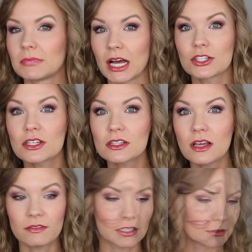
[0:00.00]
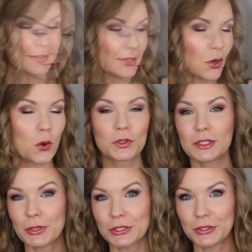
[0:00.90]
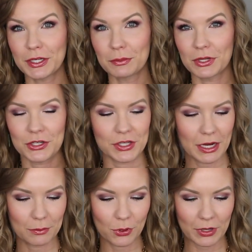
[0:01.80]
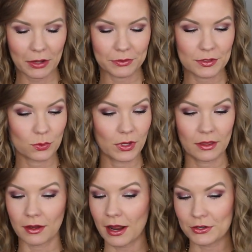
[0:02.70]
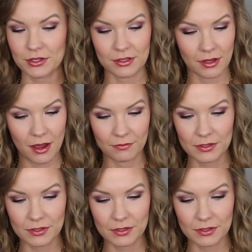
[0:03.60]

I just love it. This is an oldie but goodie blush that I broke out this week that I just love.